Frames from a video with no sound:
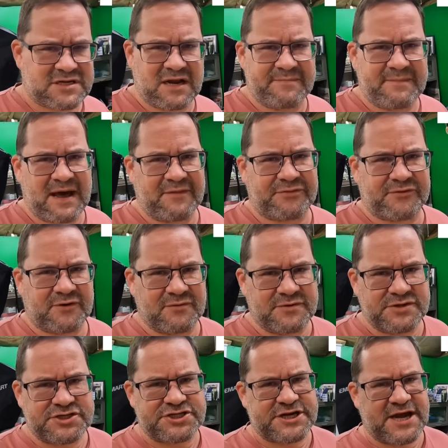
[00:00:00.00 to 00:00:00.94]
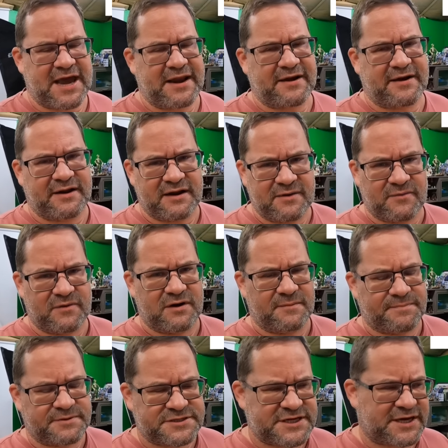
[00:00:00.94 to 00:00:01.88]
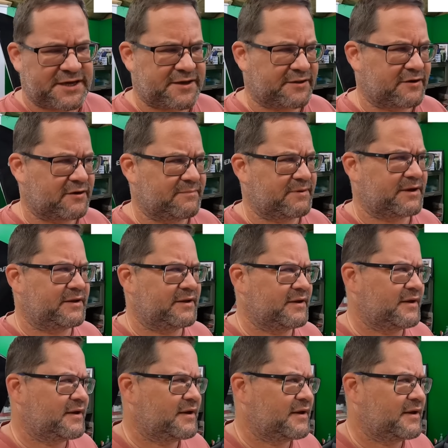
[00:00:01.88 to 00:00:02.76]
and I'm not throwing shade at anyone in particular, but